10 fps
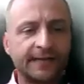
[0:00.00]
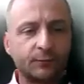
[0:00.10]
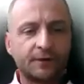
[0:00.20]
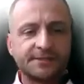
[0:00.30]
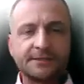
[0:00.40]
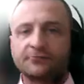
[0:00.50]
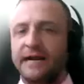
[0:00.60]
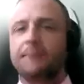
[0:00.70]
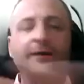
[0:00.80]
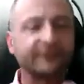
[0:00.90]
it was
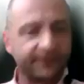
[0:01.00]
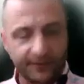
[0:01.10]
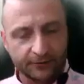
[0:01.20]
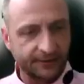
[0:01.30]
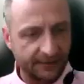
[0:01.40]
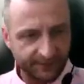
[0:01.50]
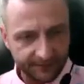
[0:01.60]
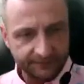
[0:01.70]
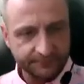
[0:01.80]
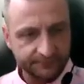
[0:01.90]
grab everything or
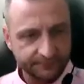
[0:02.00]
nothing.